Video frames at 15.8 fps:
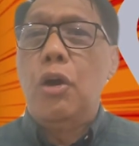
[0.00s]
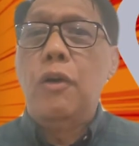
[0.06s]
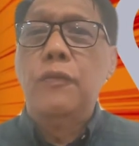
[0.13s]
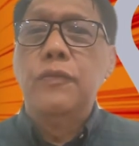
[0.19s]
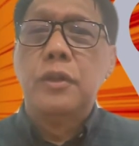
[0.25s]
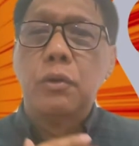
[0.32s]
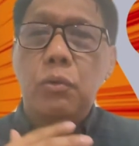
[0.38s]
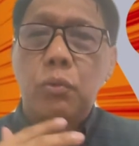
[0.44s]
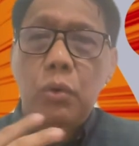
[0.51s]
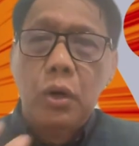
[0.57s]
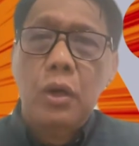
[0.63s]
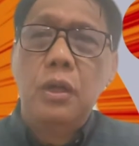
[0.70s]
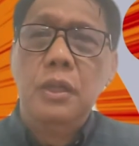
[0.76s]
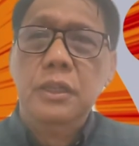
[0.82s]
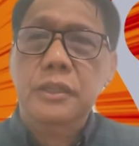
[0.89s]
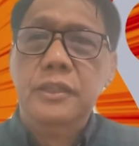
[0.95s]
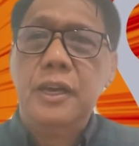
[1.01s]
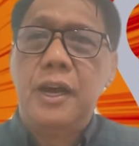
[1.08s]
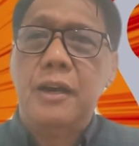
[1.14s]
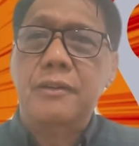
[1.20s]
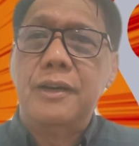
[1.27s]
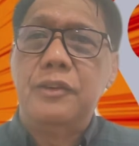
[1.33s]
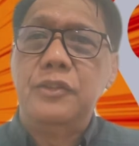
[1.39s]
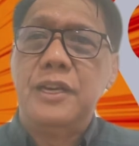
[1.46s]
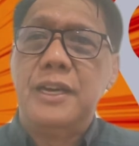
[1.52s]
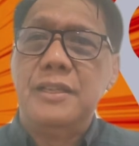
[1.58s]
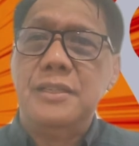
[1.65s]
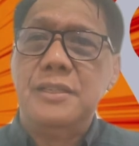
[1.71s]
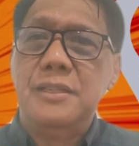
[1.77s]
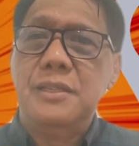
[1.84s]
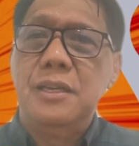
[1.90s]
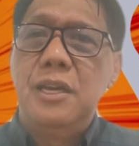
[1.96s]
of the world around
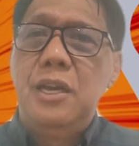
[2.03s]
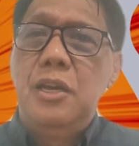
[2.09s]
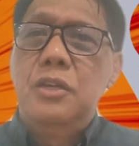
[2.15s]
us.